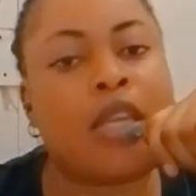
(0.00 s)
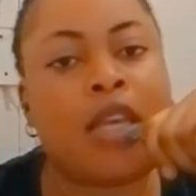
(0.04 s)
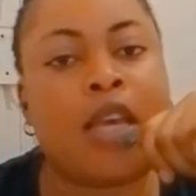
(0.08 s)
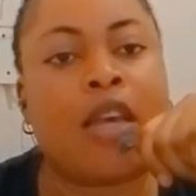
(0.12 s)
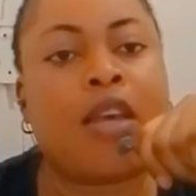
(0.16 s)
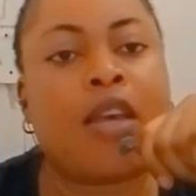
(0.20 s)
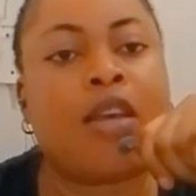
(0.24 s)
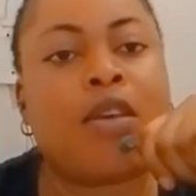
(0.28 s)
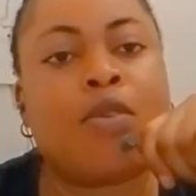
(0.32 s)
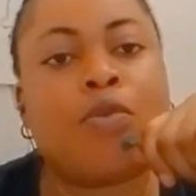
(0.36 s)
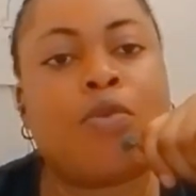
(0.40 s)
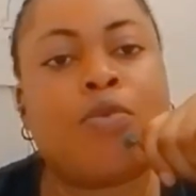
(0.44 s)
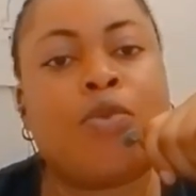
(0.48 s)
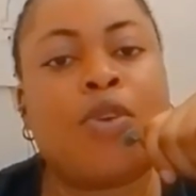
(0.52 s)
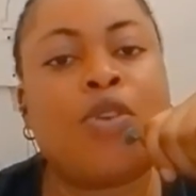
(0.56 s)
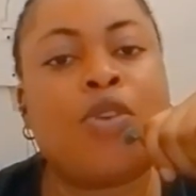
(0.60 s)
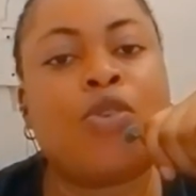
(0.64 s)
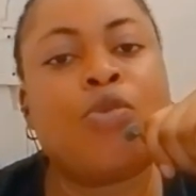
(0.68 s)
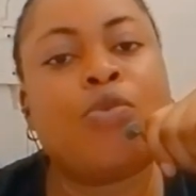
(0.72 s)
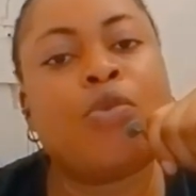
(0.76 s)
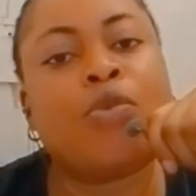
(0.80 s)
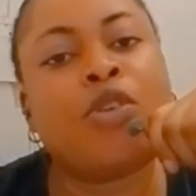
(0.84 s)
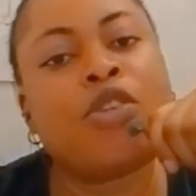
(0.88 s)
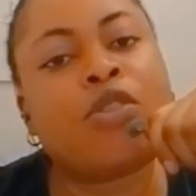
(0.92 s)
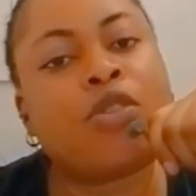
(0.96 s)
Here, when
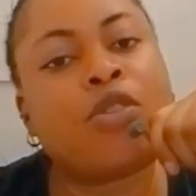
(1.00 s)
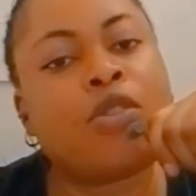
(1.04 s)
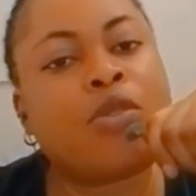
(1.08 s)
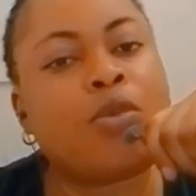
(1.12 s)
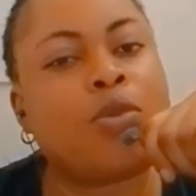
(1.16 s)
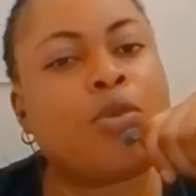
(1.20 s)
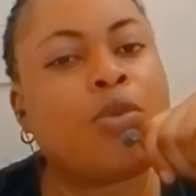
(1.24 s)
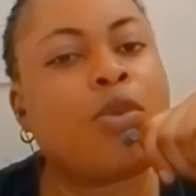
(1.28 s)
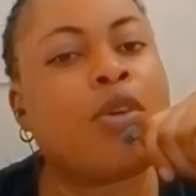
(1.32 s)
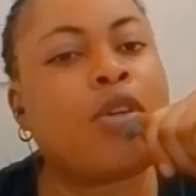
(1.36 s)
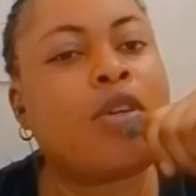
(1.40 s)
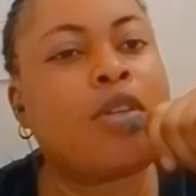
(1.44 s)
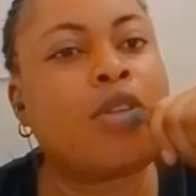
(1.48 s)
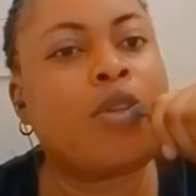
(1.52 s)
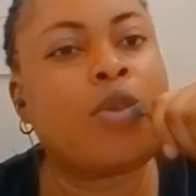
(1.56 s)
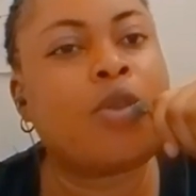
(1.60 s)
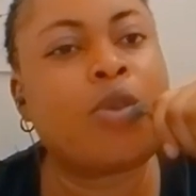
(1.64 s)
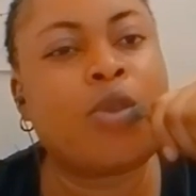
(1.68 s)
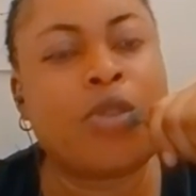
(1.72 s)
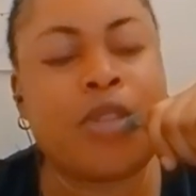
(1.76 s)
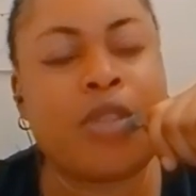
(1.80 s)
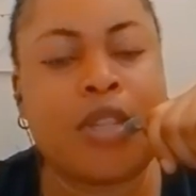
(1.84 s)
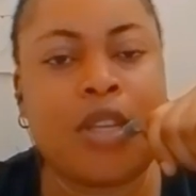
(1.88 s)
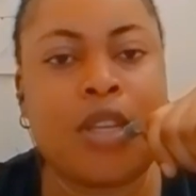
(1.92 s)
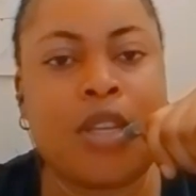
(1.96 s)
you mention the word
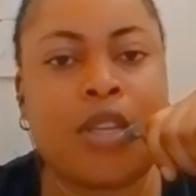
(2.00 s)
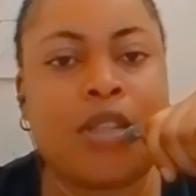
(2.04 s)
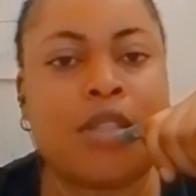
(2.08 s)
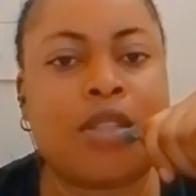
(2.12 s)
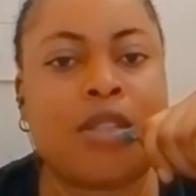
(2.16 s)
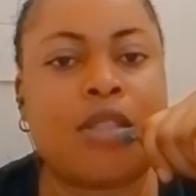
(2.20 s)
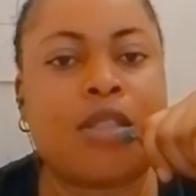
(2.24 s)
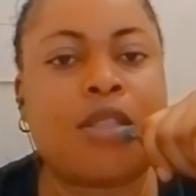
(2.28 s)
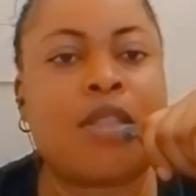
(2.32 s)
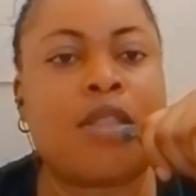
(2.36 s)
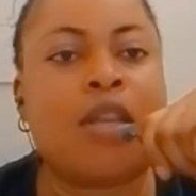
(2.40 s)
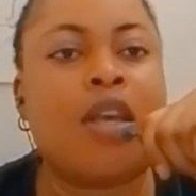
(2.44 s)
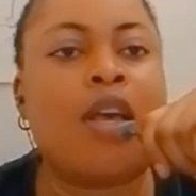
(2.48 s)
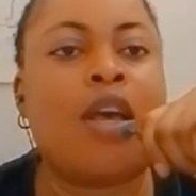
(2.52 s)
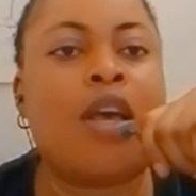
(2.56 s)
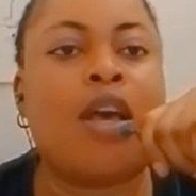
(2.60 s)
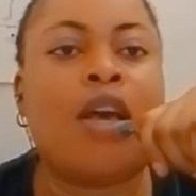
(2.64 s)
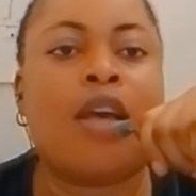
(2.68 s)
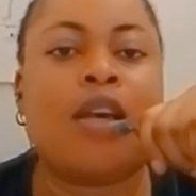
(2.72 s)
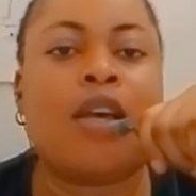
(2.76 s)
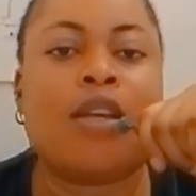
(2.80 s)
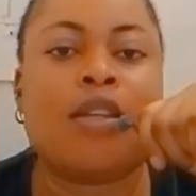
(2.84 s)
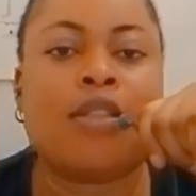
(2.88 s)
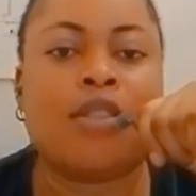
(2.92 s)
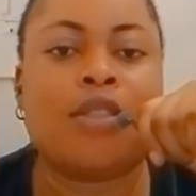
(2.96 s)
audience
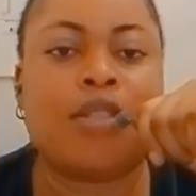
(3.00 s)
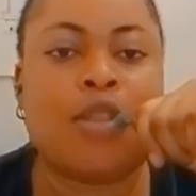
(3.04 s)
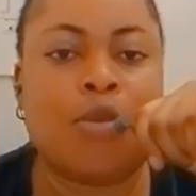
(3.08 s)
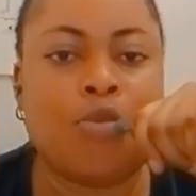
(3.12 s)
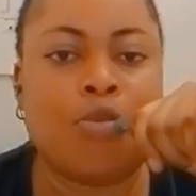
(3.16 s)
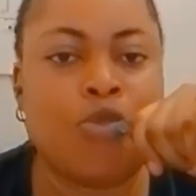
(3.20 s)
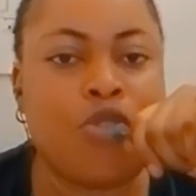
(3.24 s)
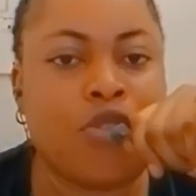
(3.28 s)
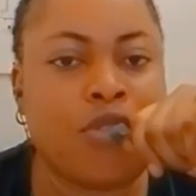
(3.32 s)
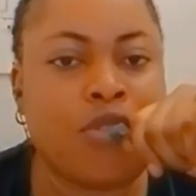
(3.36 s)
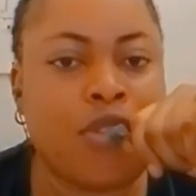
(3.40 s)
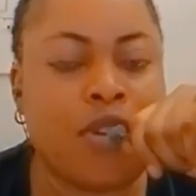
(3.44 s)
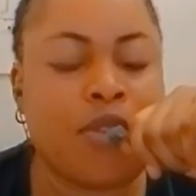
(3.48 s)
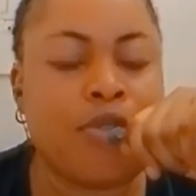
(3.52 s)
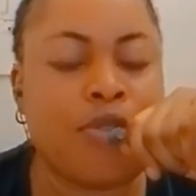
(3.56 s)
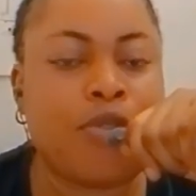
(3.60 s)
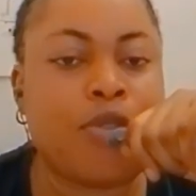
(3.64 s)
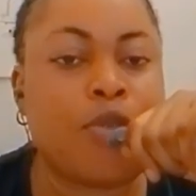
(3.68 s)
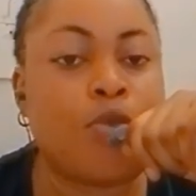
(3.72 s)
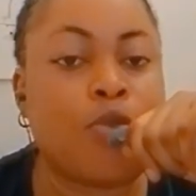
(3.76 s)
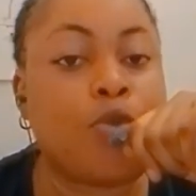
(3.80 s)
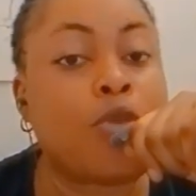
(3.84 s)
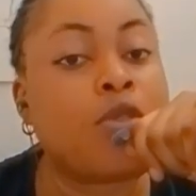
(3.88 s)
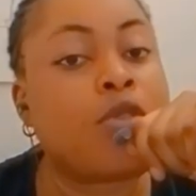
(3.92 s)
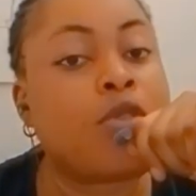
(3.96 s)

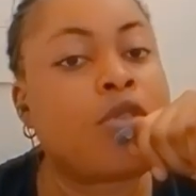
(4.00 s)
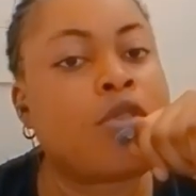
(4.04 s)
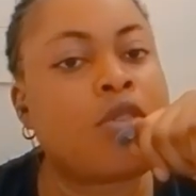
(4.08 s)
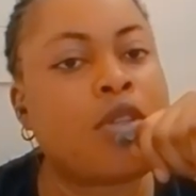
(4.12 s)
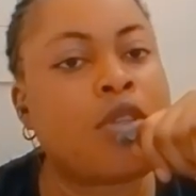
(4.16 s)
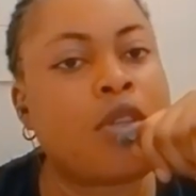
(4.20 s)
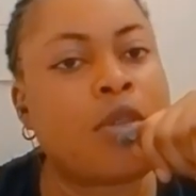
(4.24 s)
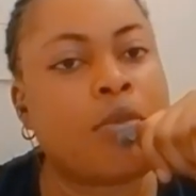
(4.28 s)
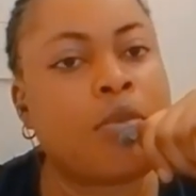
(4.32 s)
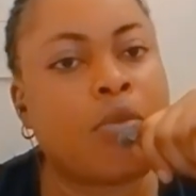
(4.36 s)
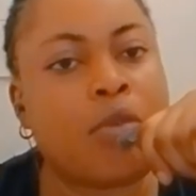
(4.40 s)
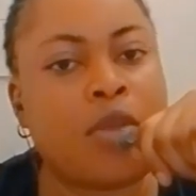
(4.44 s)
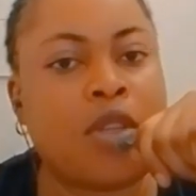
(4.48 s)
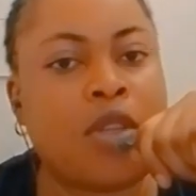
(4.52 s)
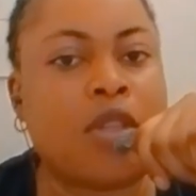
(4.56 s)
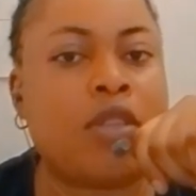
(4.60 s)
demography, what does it mean?